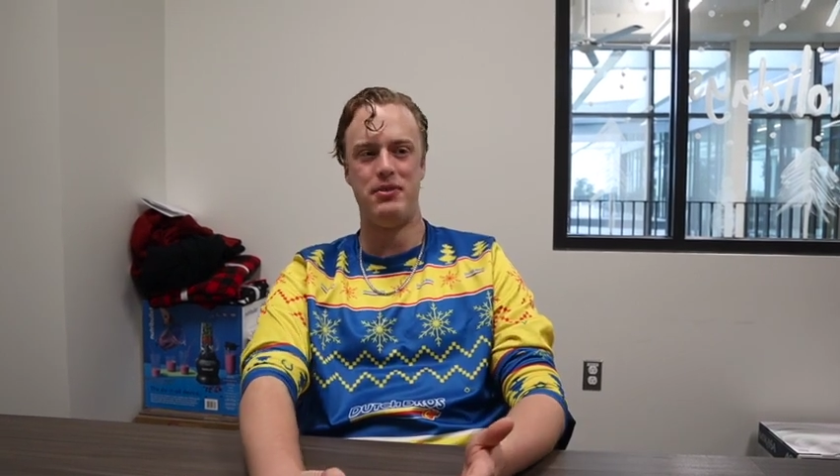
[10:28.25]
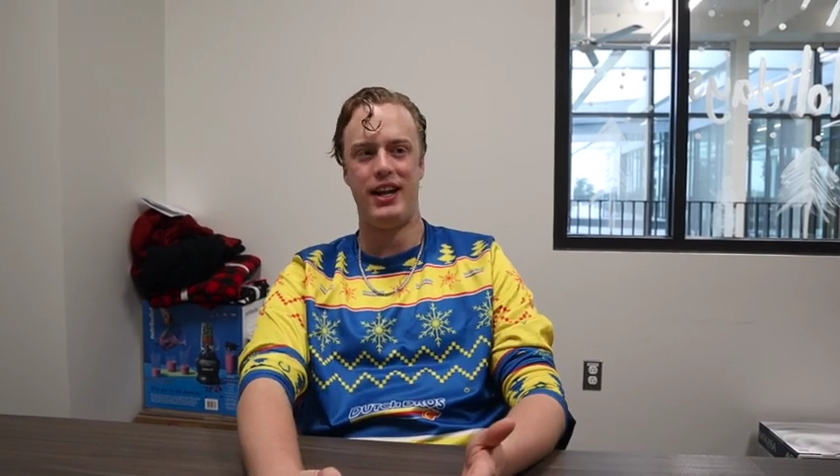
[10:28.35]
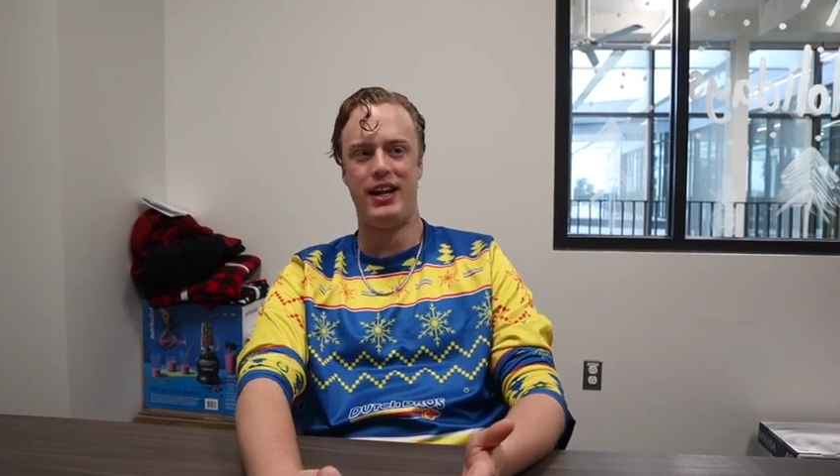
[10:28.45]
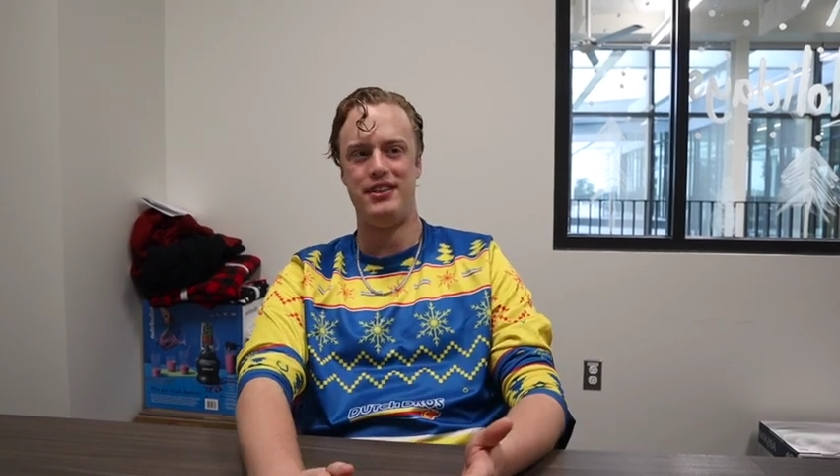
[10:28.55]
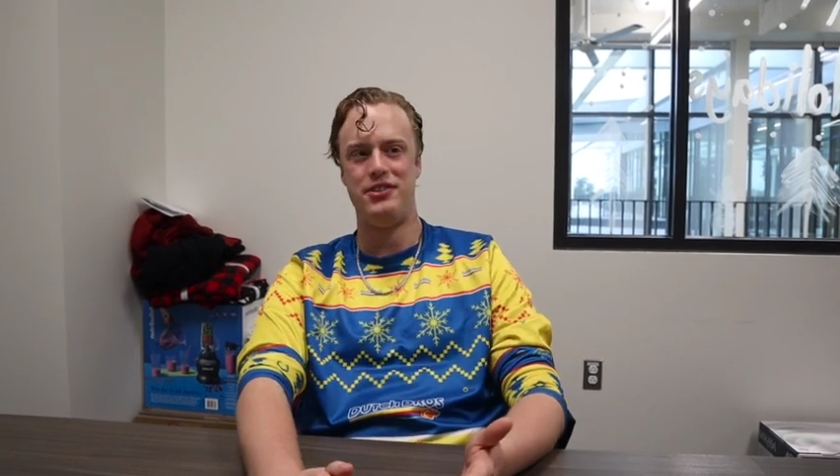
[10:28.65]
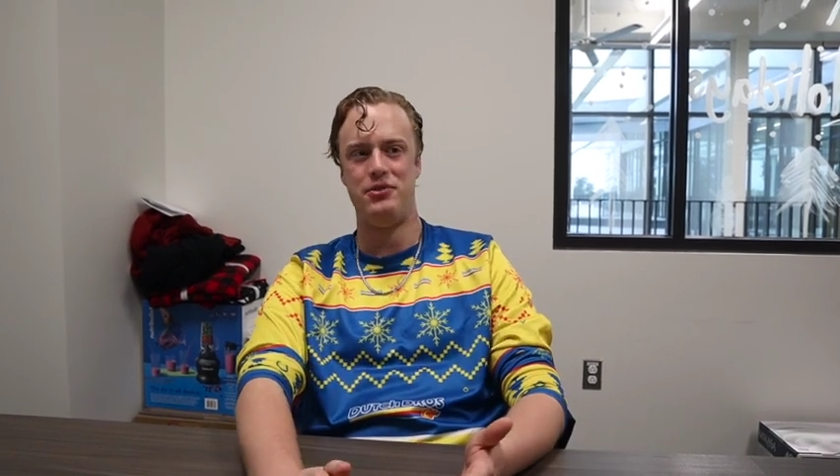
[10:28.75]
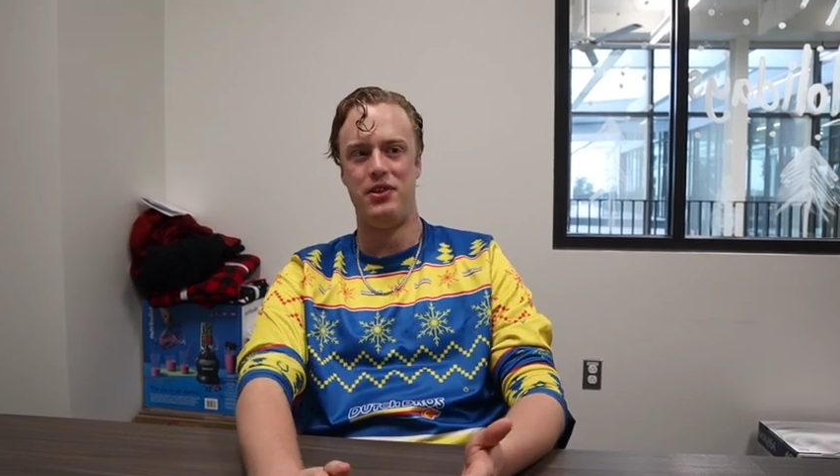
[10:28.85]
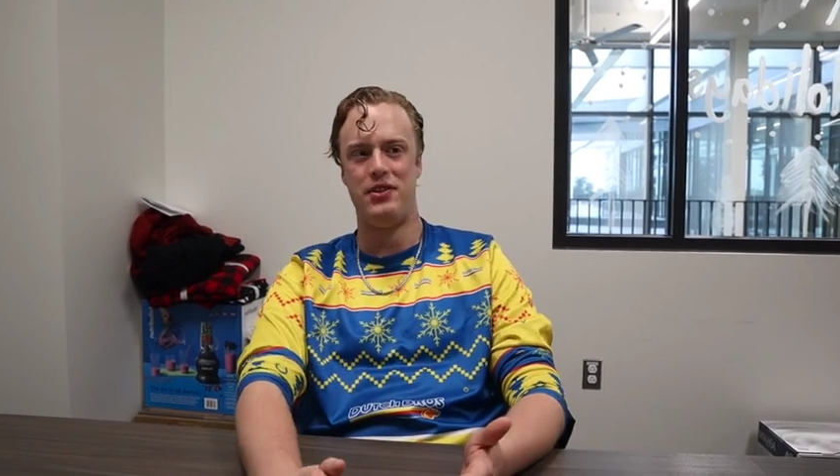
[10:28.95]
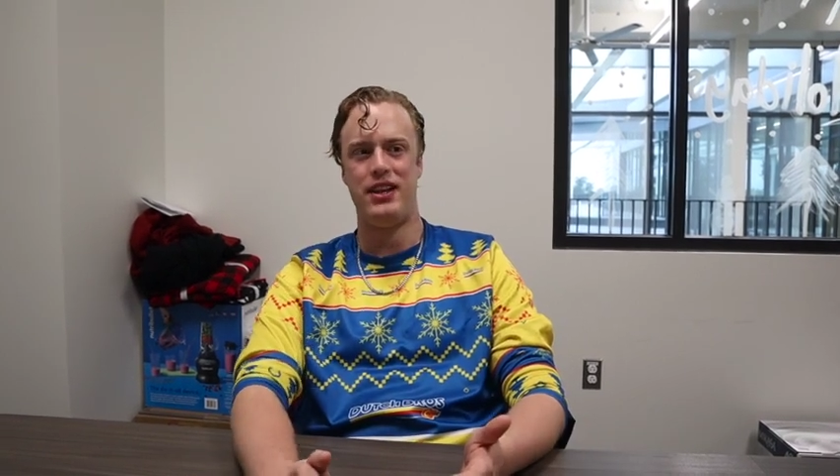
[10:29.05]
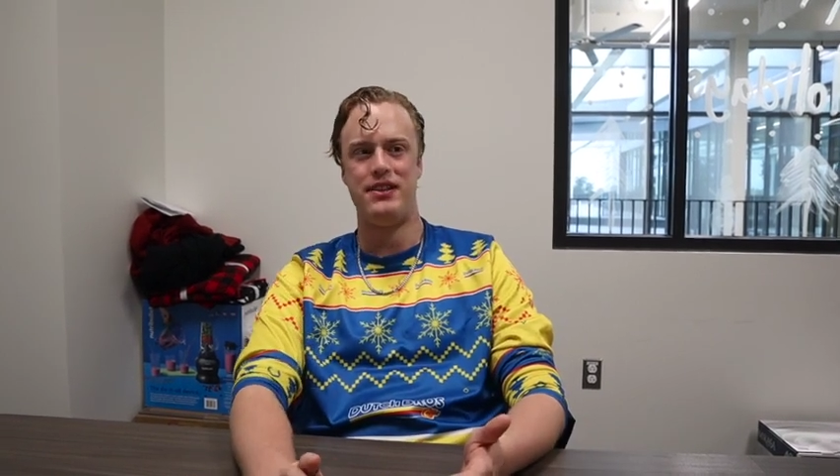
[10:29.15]
but I do
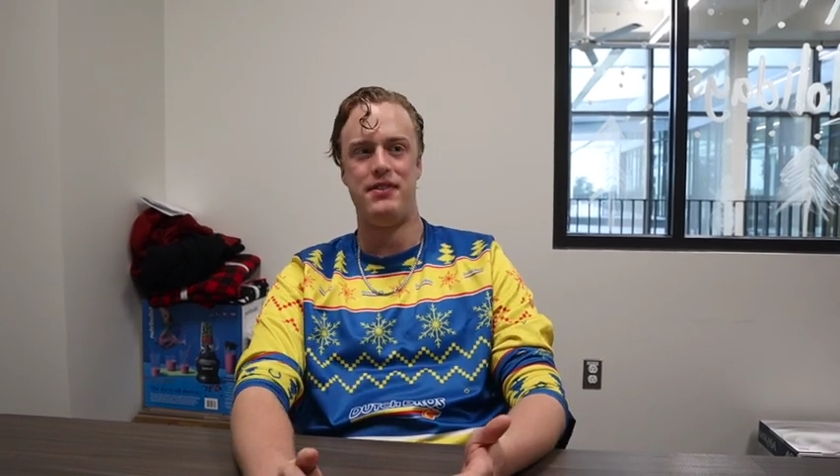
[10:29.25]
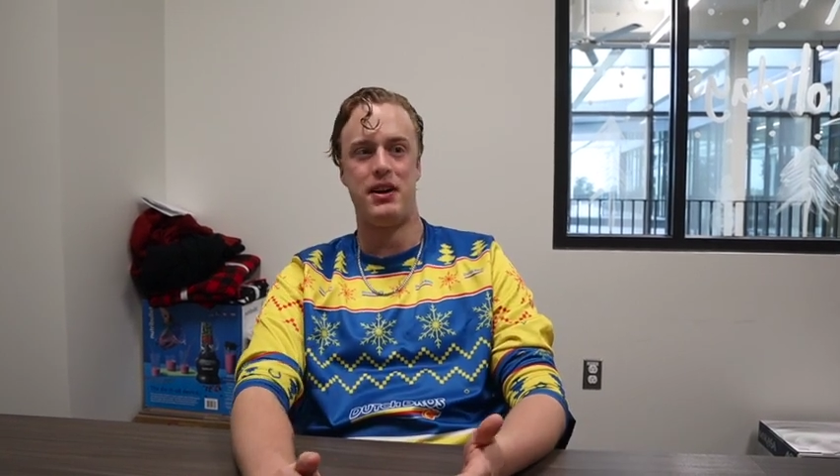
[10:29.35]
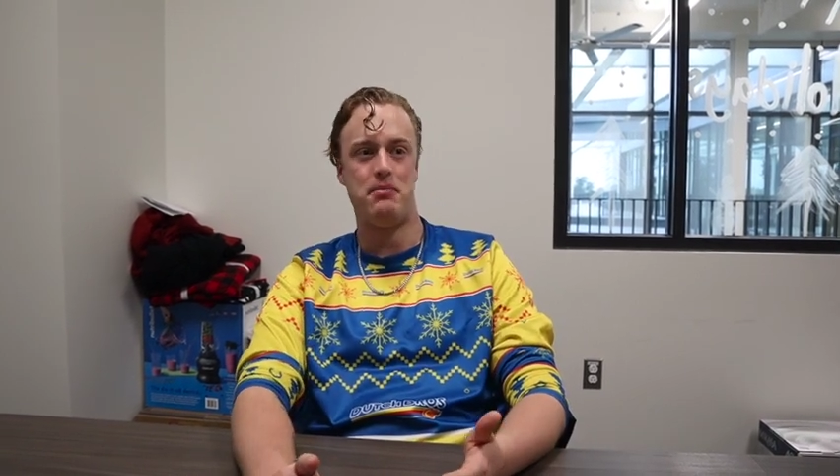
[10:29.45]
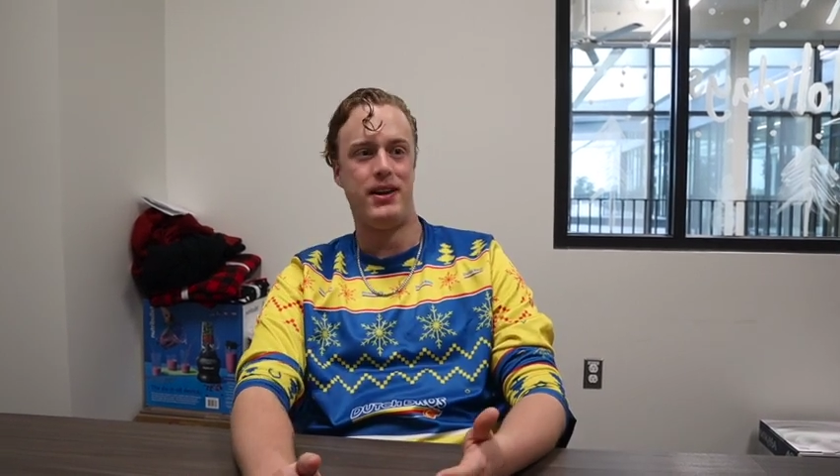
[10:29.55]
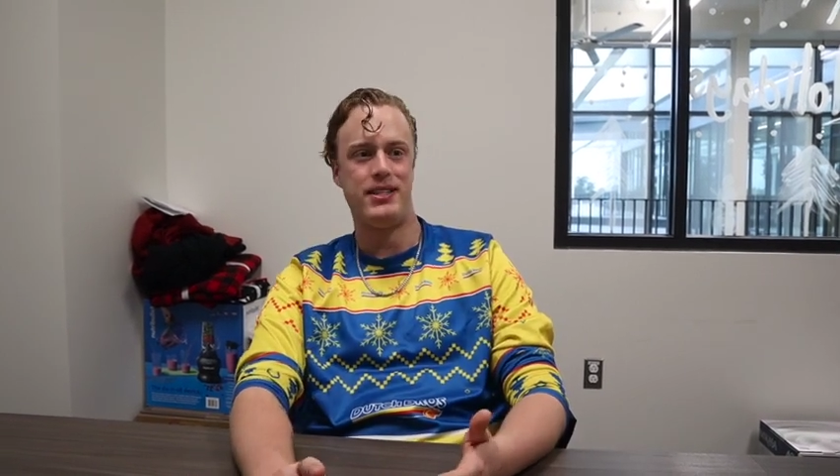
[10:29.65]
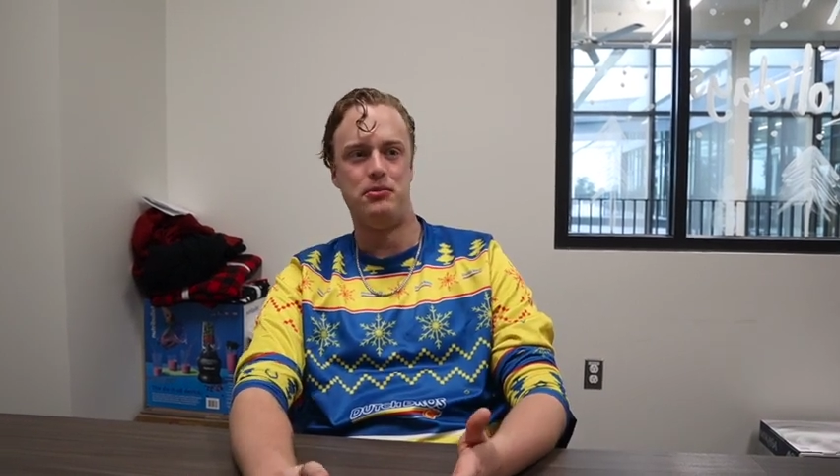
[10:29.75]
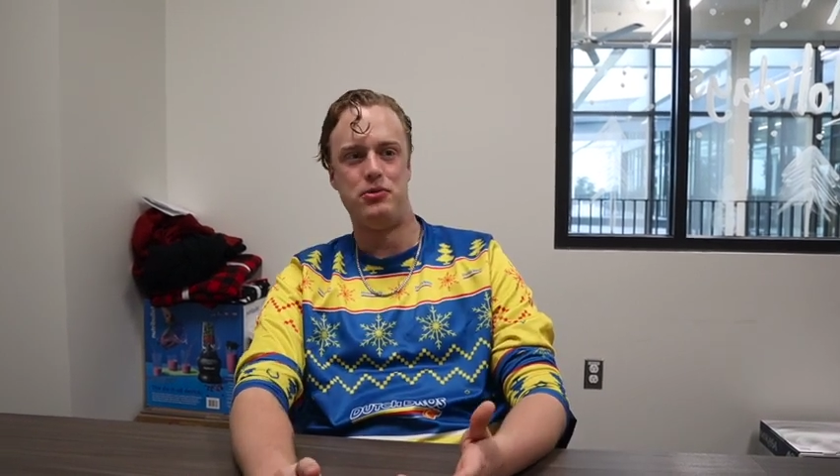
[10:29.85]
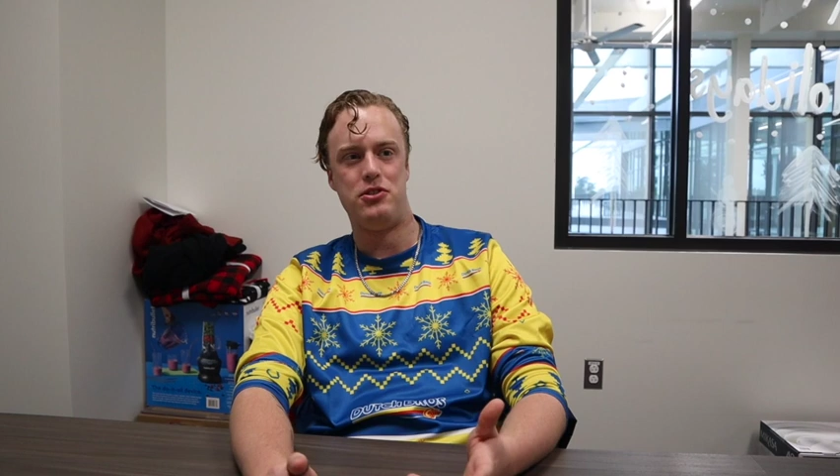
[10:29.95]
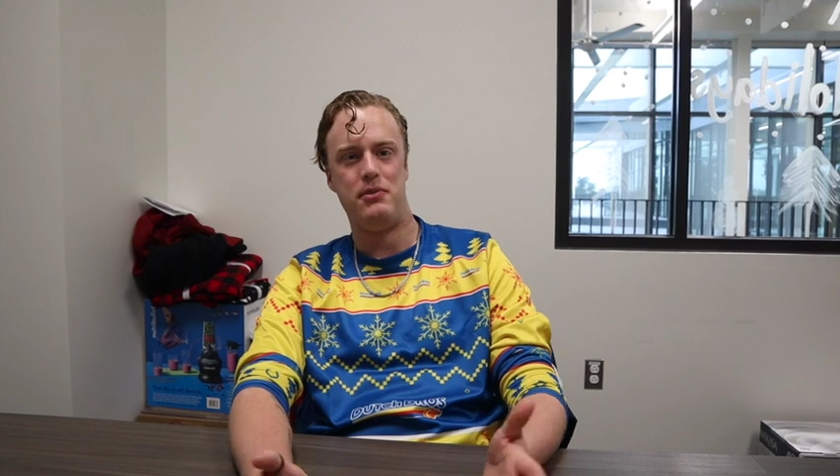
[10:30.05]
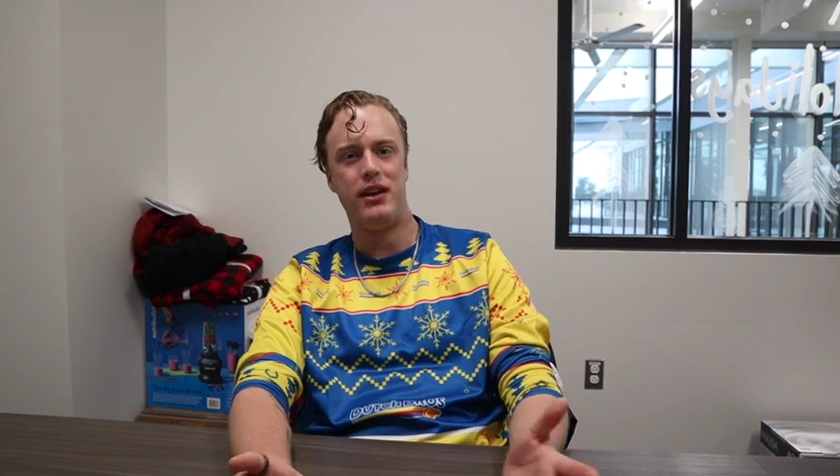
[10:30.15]
know that it's very possible
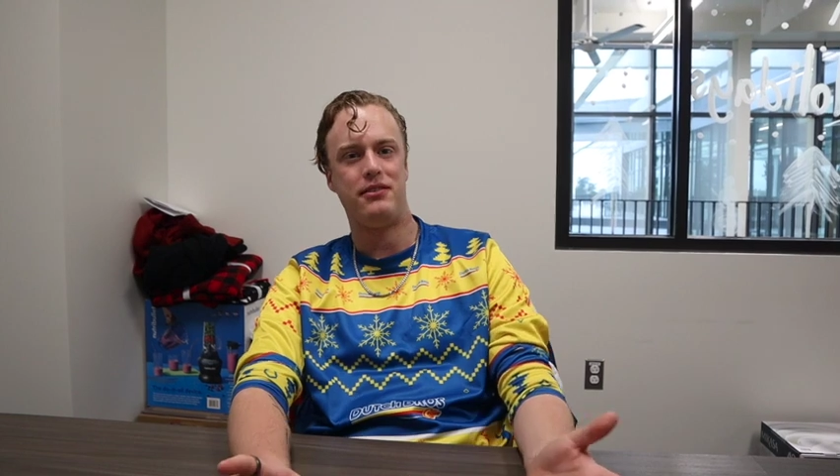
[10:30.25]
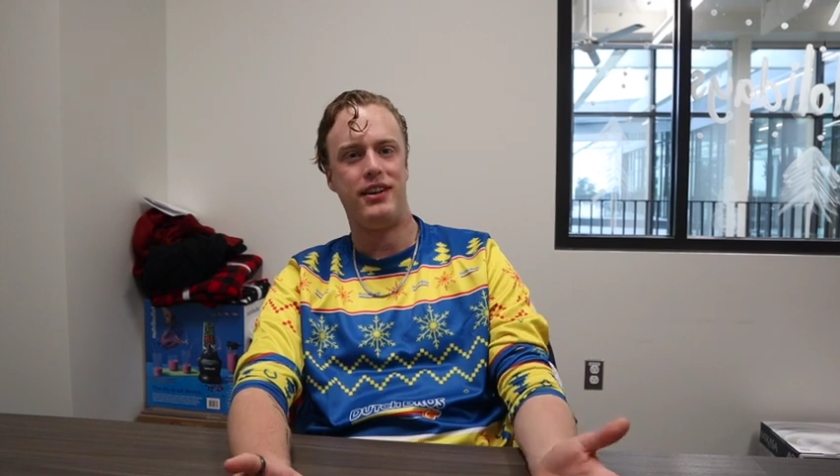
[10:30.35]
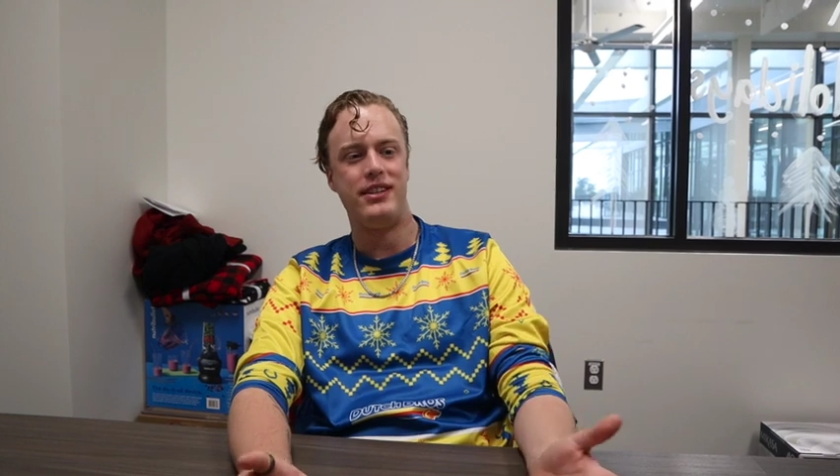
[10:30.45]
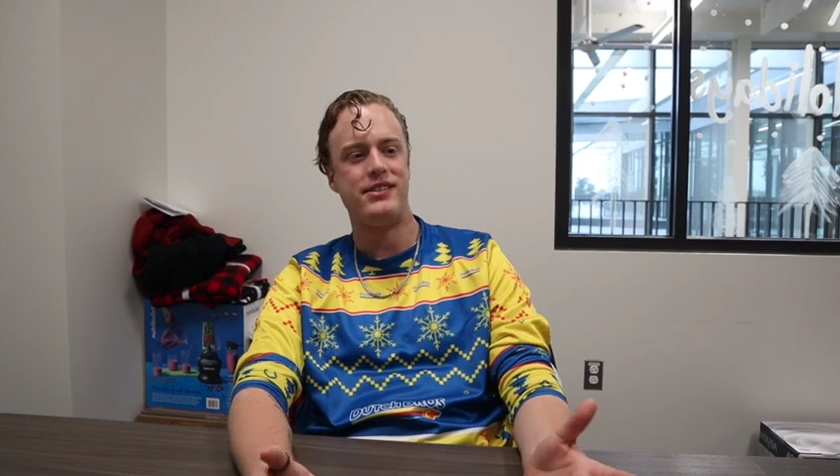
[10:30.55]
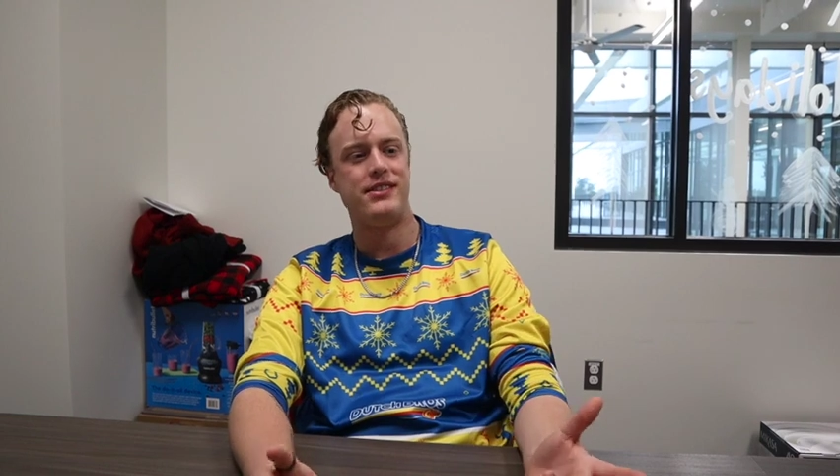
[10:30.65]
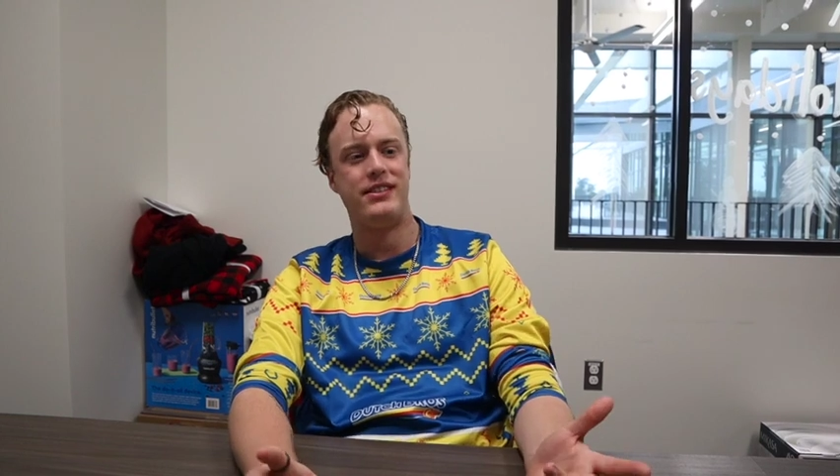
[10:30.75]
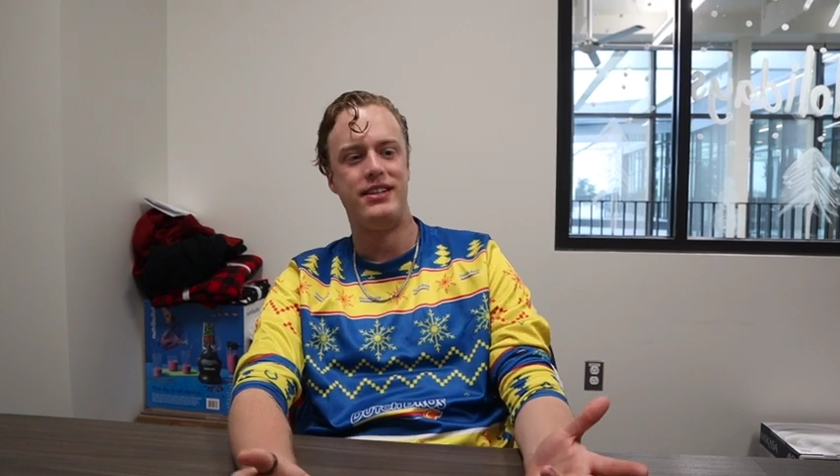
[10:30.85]
to make friends.